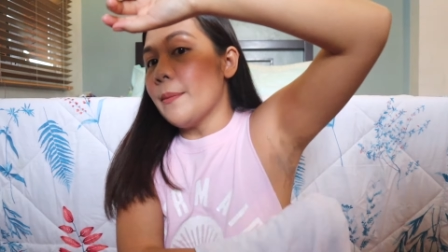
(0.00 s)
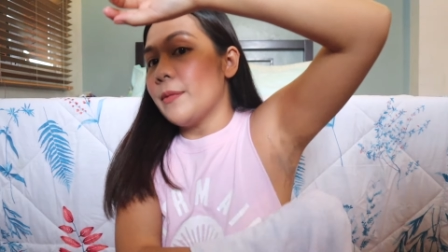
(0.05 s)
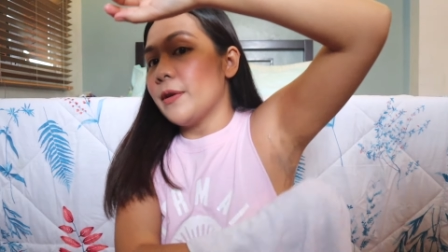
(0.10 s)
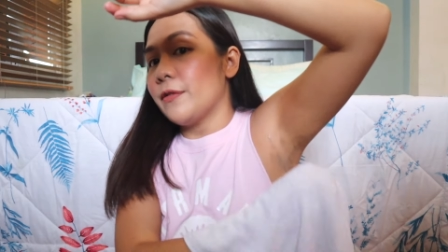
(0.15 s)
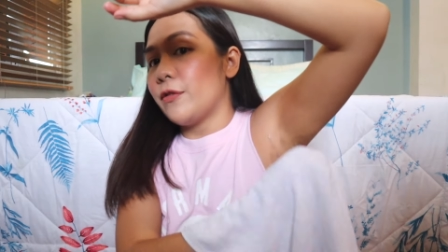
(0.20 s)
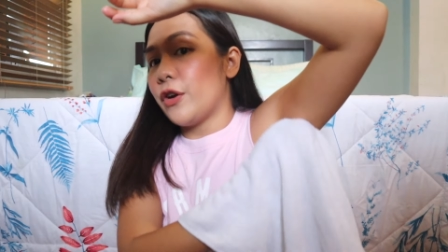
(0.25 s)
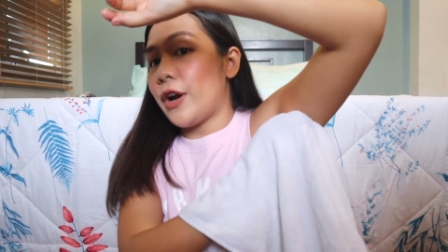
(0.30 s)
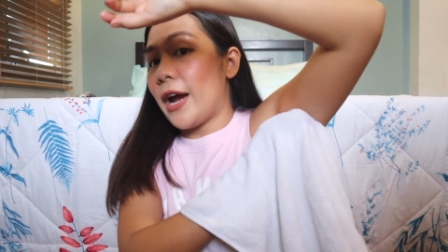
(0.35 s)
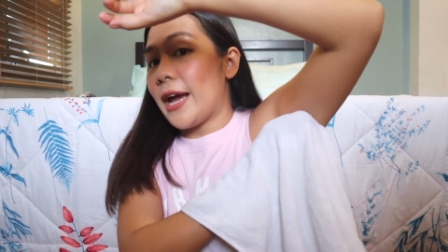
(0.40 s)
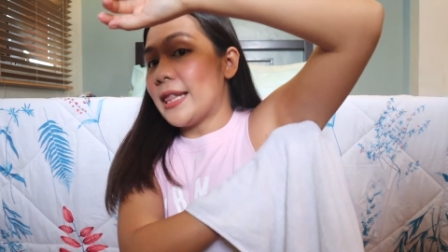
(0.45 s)

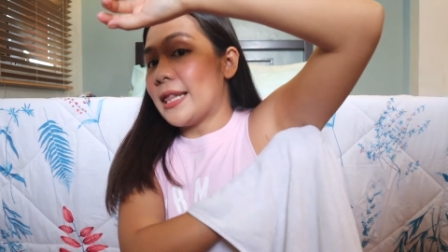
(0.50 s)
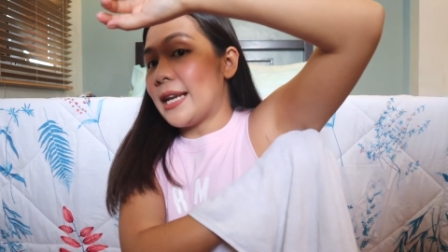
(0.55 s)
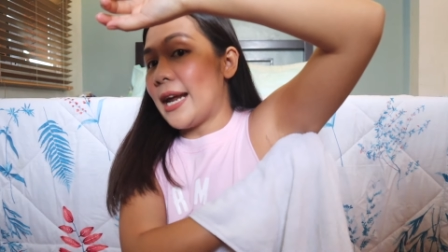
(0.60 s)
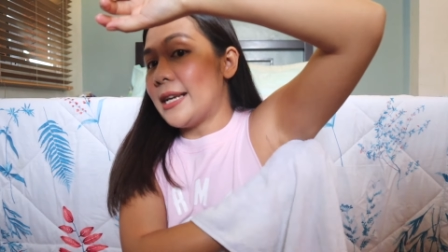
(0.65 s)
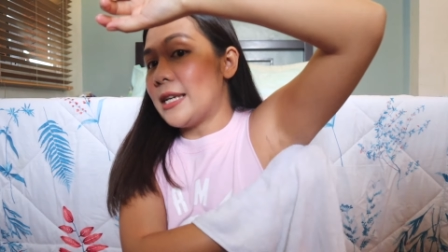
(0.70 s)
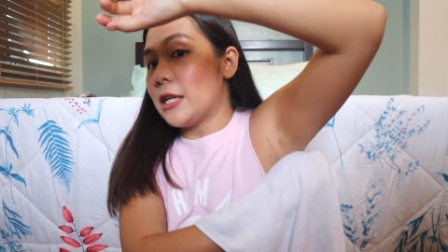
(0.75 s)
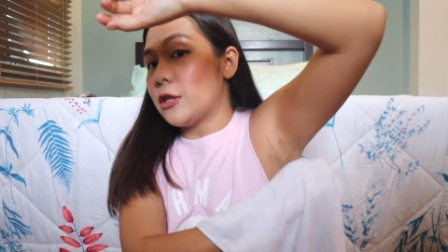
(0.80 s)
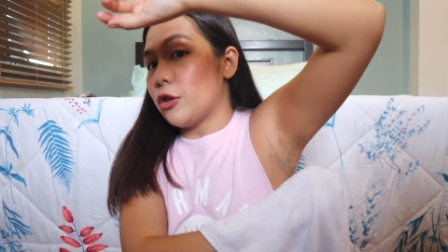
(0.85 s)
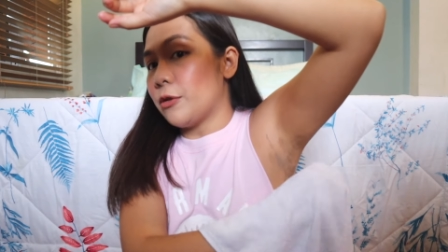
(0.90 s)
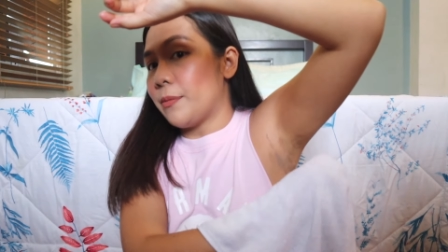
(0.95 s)
before I
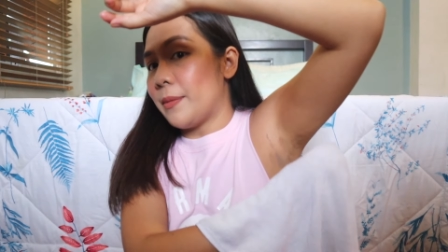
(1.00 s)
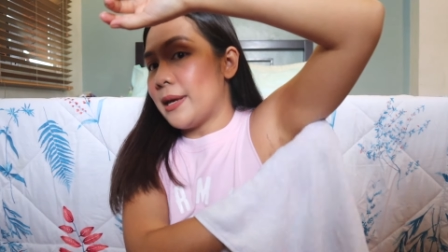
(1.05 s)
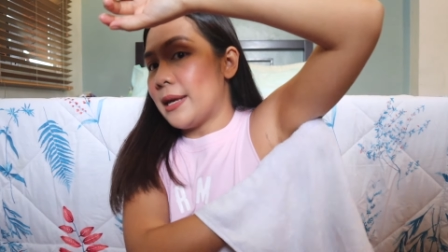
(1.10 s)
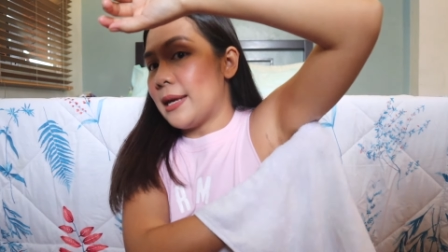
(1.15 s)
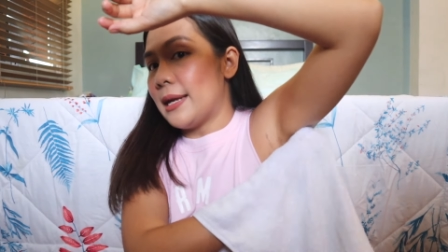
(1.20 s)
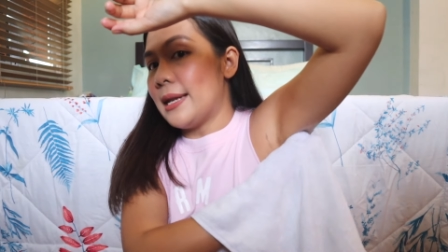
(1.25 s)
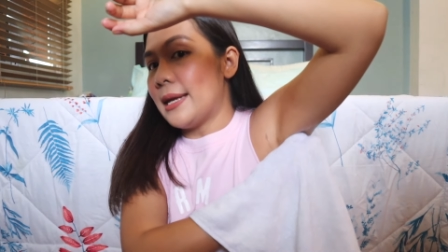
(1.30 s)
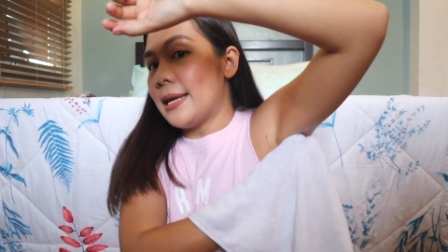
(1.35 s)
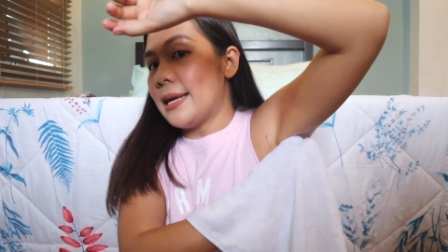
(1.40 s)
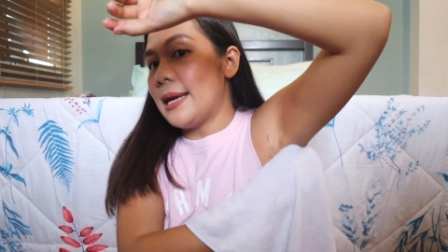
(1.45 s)
tried it on my
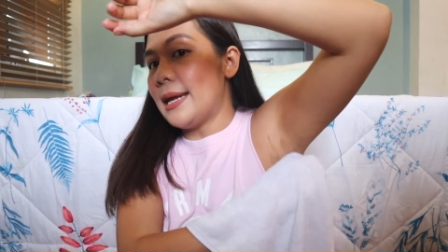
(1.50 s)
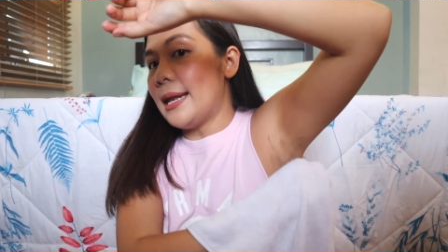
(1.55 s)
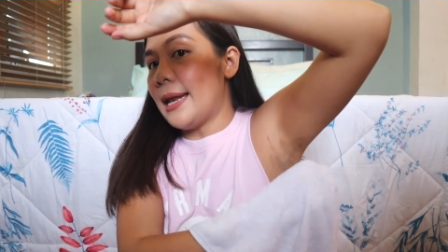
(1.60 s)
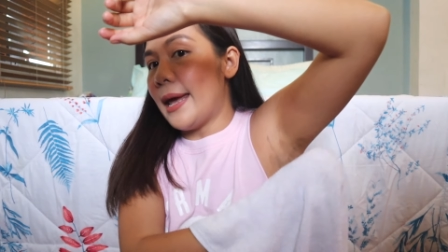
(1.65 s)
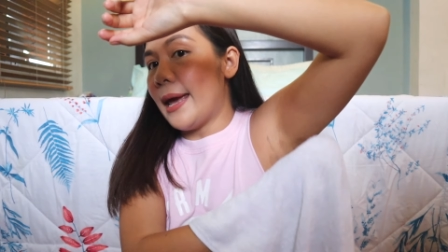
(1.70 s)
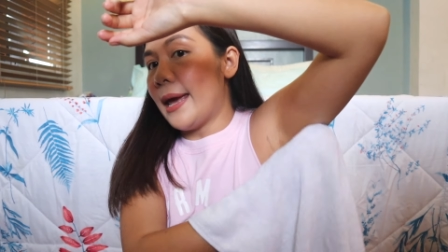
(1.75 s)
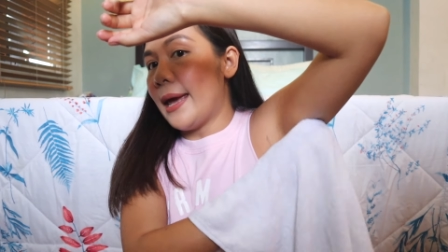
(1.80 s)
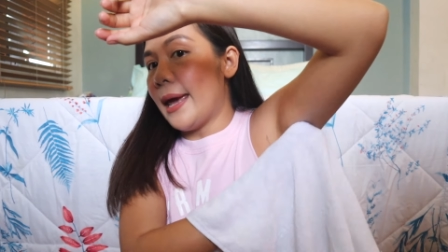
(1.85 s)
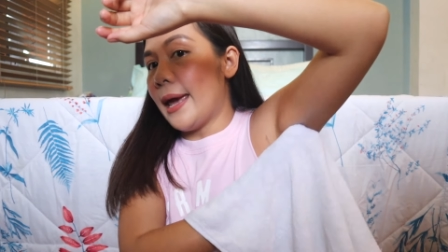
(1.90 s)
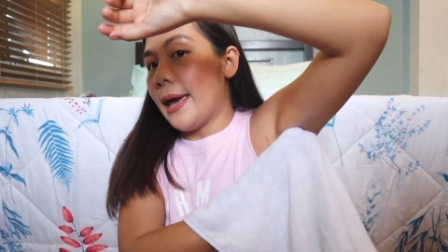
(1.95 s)

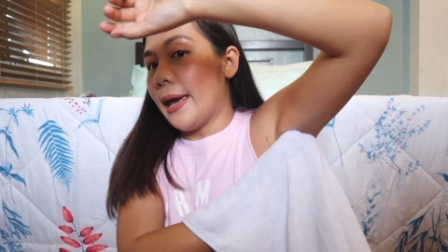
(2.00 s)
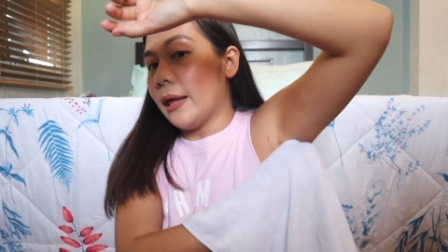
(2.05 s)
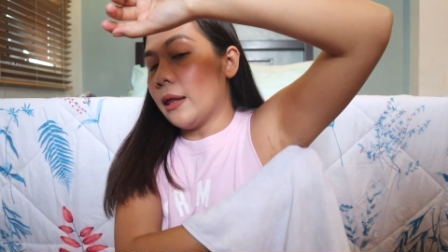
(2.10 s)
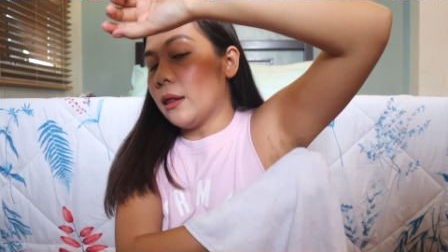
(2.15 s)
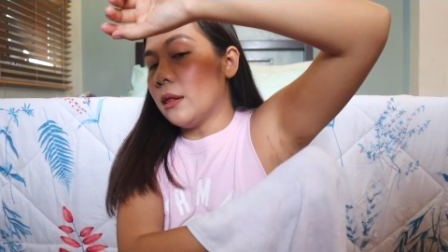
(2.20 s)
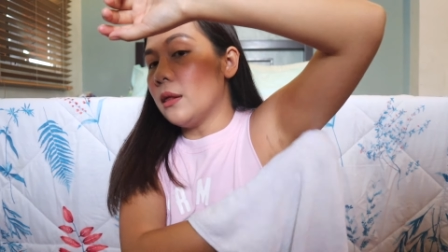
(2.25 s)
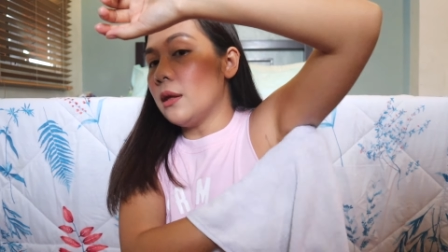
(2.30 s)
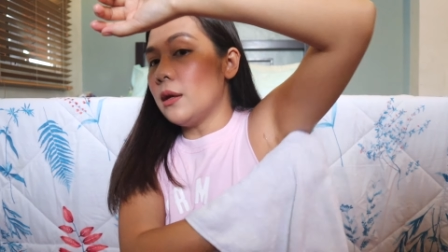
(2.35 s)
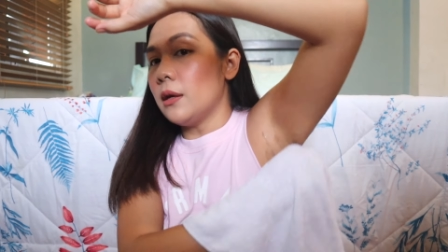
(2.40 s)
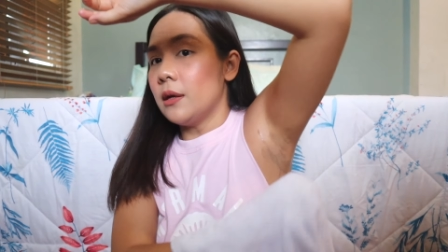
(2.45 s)
kilikili
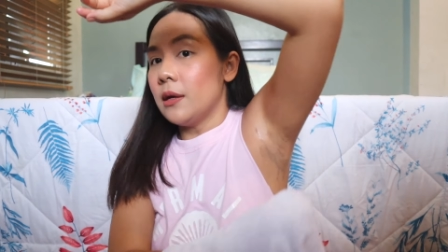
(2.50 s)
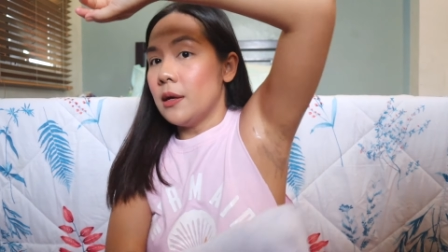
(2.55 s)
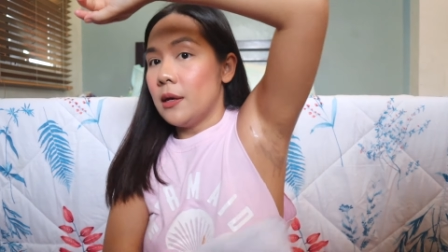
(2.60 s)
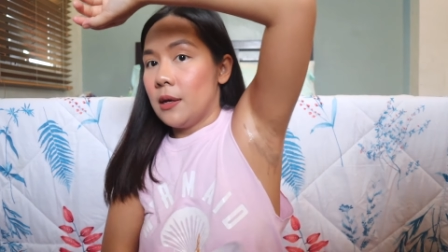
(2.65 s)
and